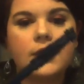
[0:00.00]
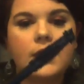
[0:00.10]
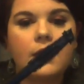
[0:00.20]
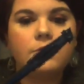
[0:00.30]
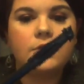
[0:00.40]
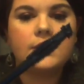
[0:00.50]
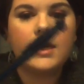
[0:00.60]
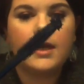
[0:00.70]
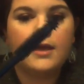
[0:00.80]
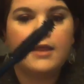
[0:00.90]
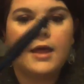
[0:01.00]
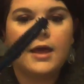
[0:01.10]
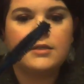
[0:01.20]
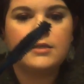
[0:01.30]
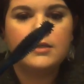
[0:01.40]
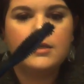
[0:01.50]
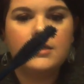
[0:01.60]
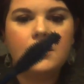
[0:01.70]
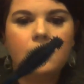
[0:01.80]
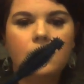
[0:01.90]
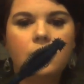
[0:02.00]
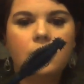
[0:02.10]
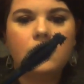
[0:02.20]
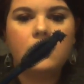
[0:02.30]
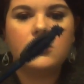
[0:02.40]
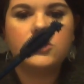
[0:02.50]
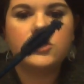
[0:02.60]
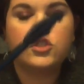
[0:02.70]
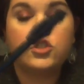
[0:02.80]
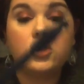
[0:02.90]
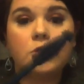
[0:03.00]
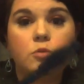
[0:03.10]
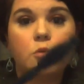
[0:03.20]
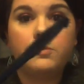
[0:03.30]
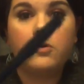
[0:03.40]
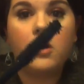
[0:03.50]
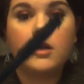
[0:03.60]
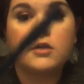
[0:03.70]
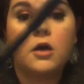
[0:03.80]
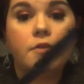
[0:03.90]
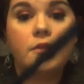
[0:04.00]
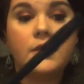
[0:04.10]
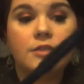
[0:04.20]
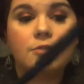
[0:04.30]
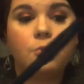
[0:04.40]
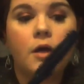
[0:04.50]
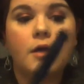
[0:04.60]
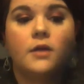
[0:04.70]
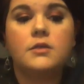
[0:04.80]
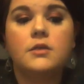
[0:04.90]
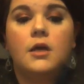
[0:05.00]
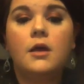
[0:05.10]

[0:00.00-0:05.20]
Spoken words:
Like I'm just saying that there's just so much more product on this wand.